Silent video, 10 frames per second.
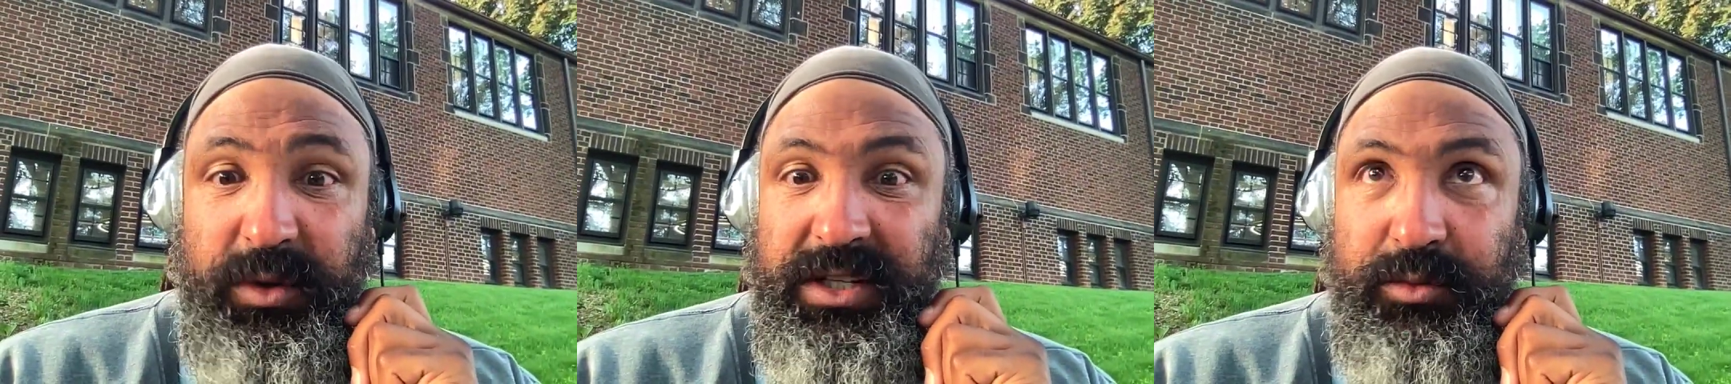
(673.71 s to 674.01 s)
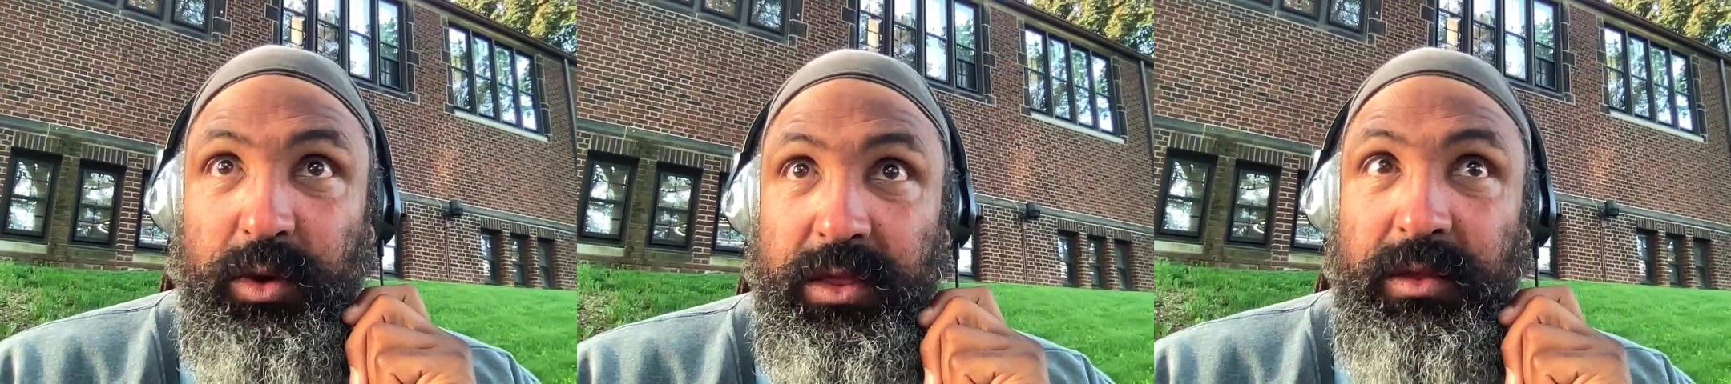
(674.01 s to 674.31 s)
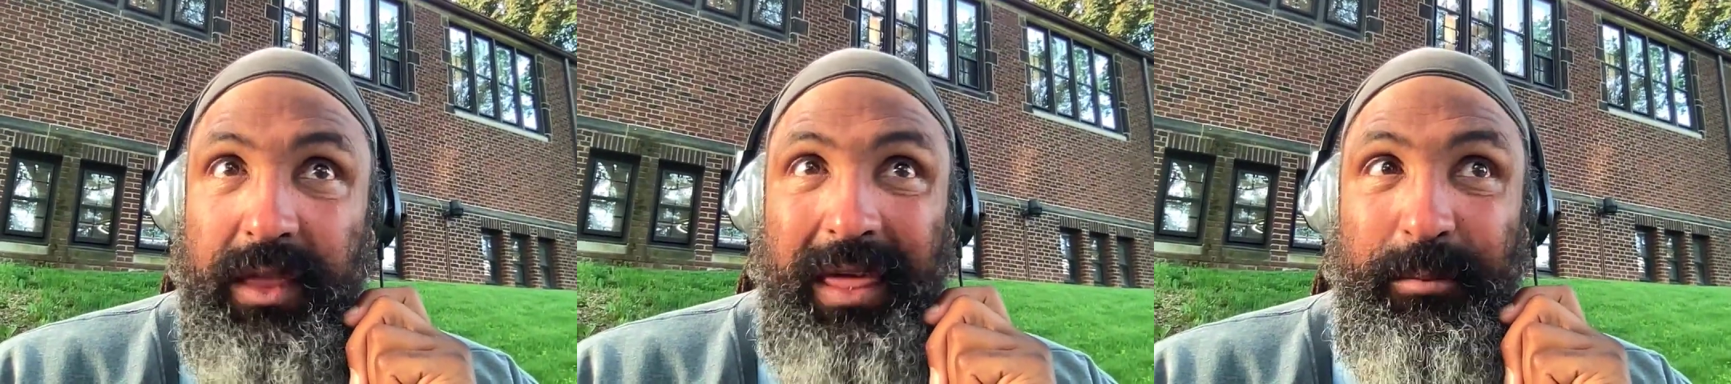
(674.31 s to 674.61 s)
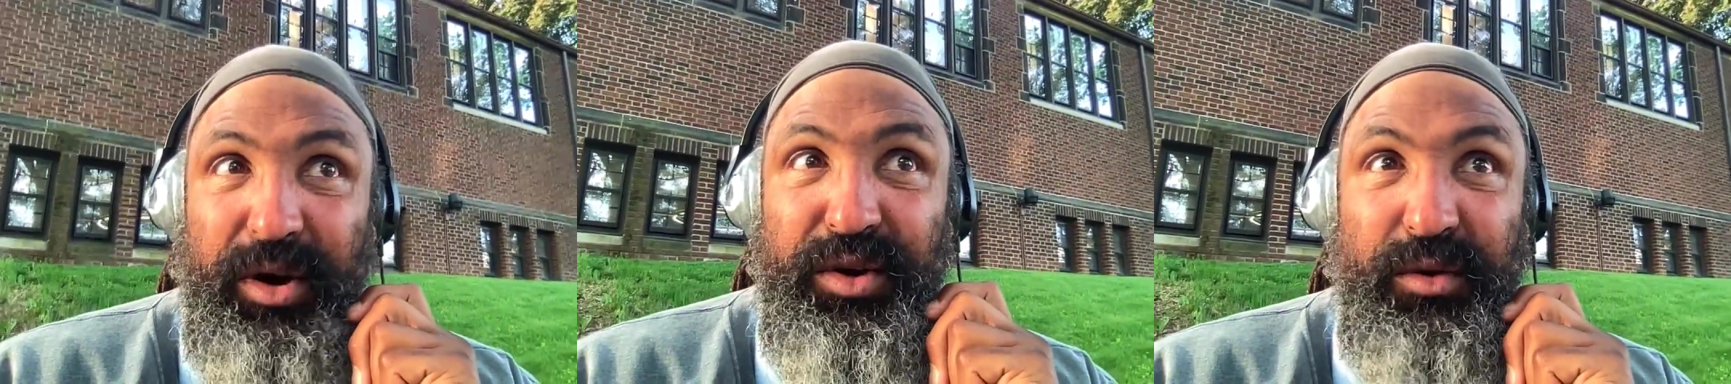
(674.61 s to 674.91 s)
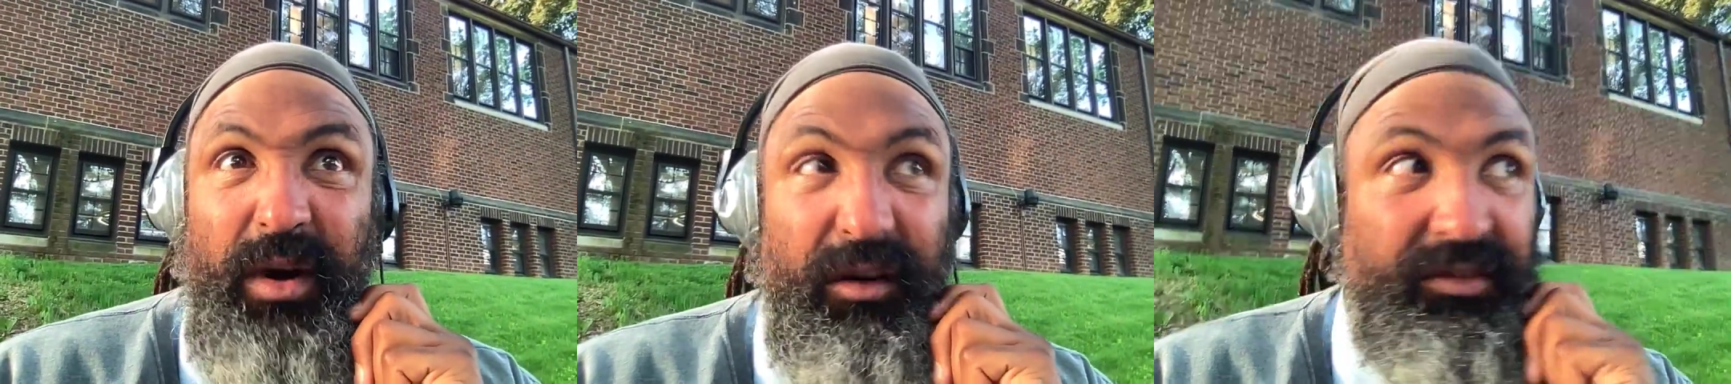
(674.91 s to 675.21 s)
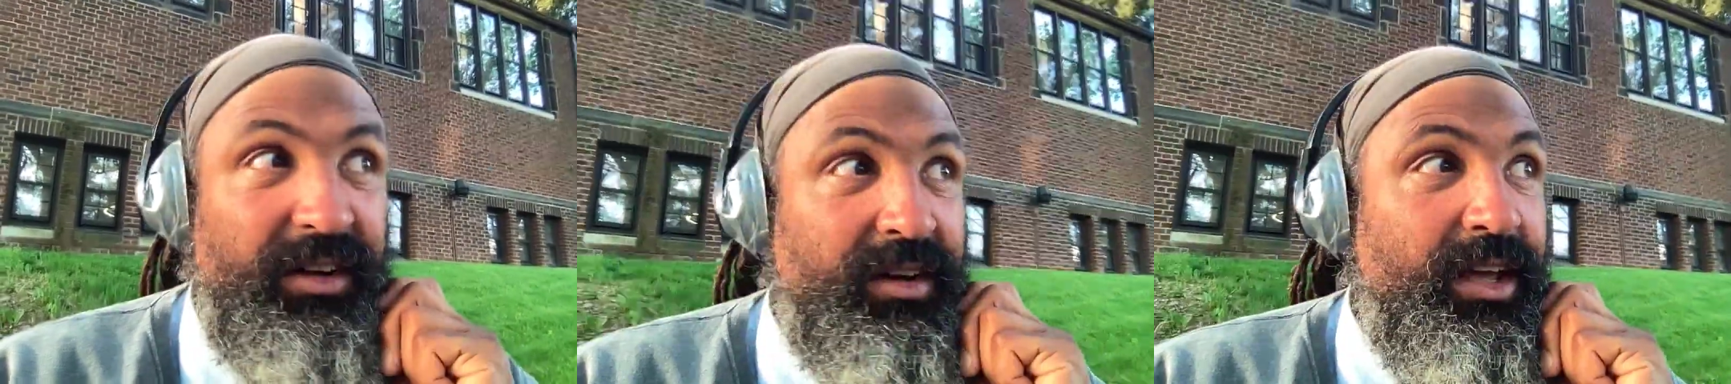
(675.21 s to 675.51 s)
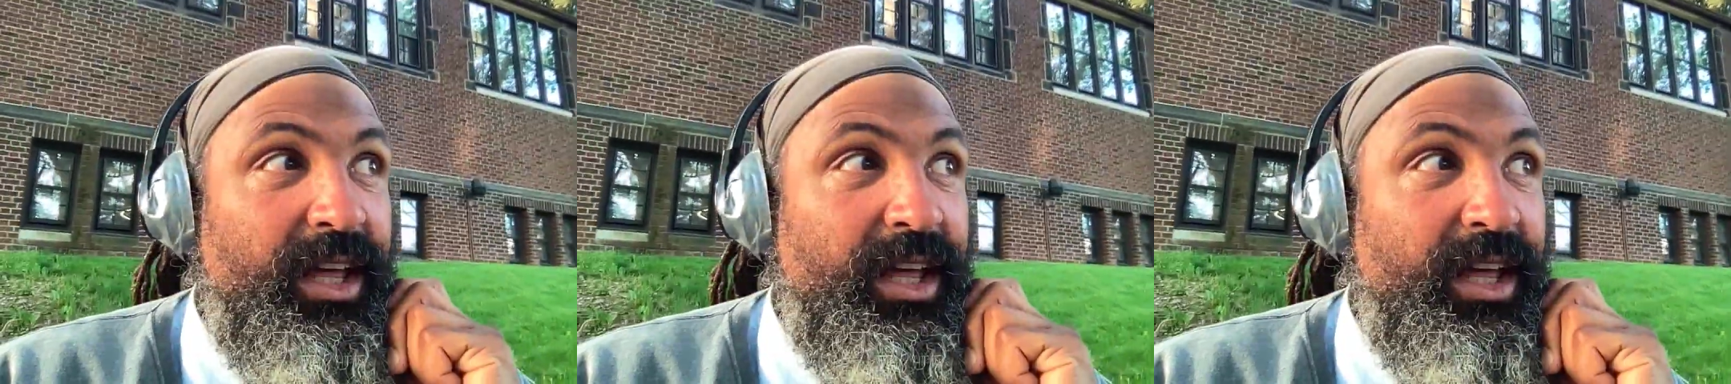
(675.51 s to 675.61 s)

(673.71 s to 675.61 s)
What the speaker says: which is one that brethren often